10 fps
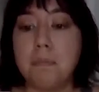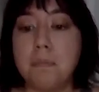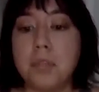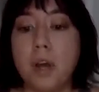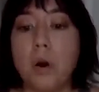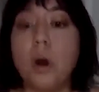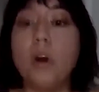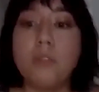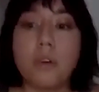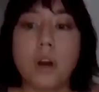So
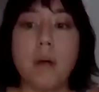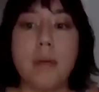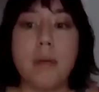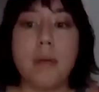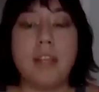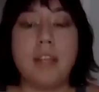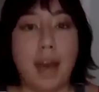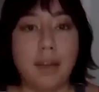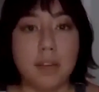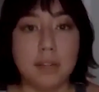overall, Beth, if you
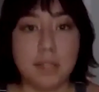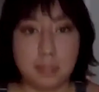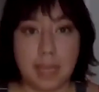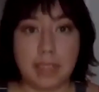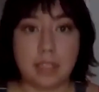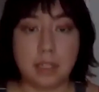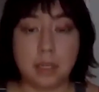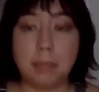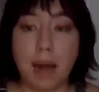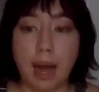have enough space in
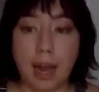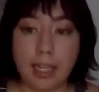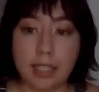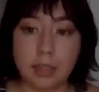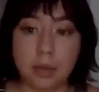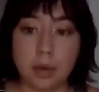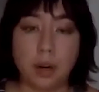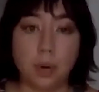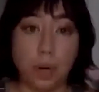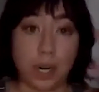your pot
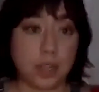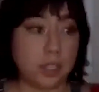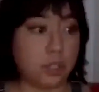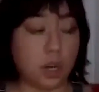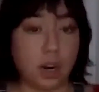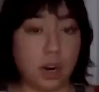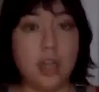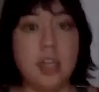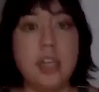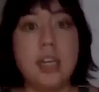or in the
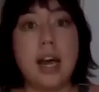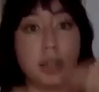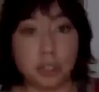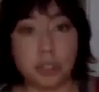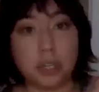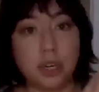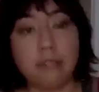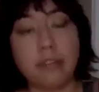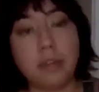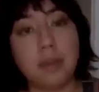jar and you're
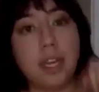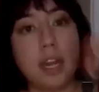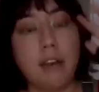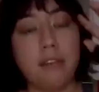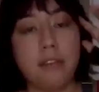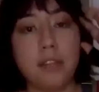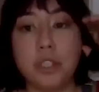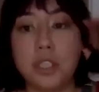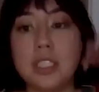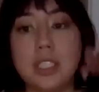stirring frequently enough, you
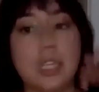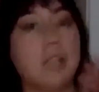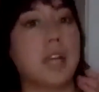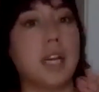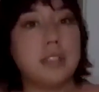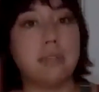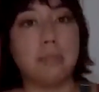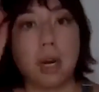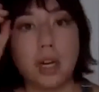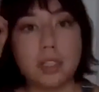shouldn't see those kinds of
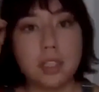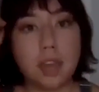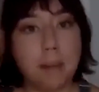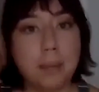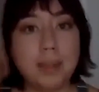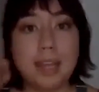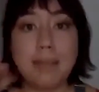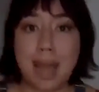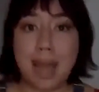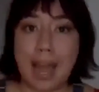marks, but
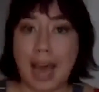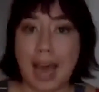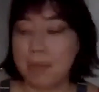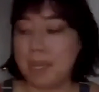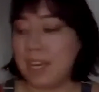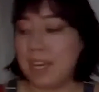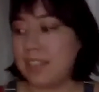they may happen and